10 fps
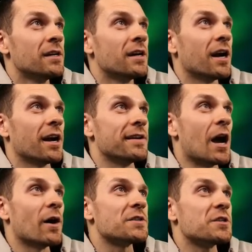Uh, now
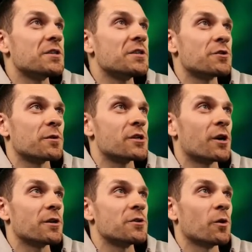I see peace
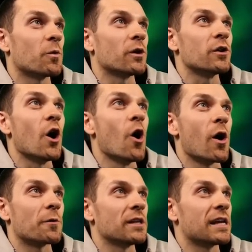returning to the world. Oh, I
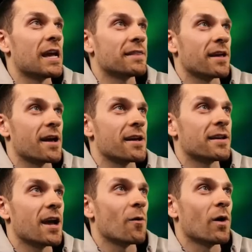really hate that. I
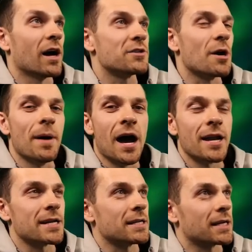can't watch. I'm out
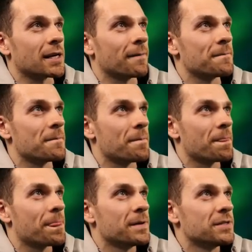of here.
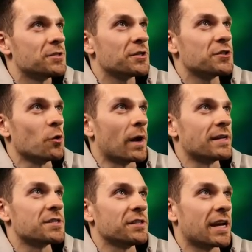Just you wait
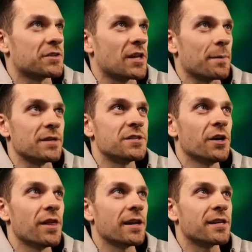until next time. Until
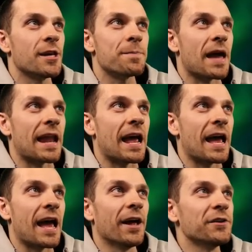then, keep that
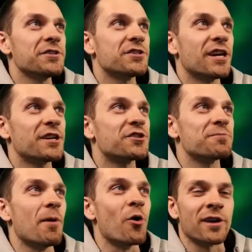L-stick
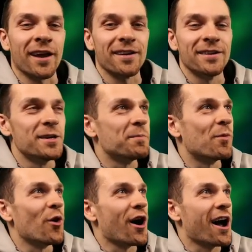smoking.
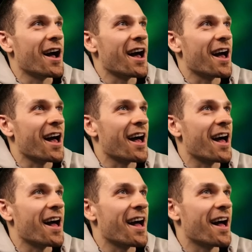
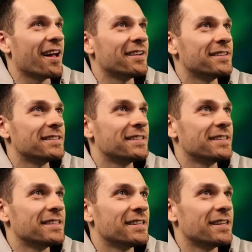Bwahahaha.
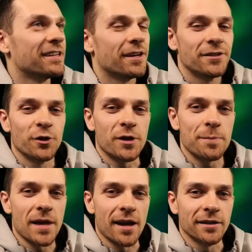Yo, keep
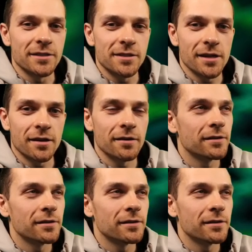that L-stick?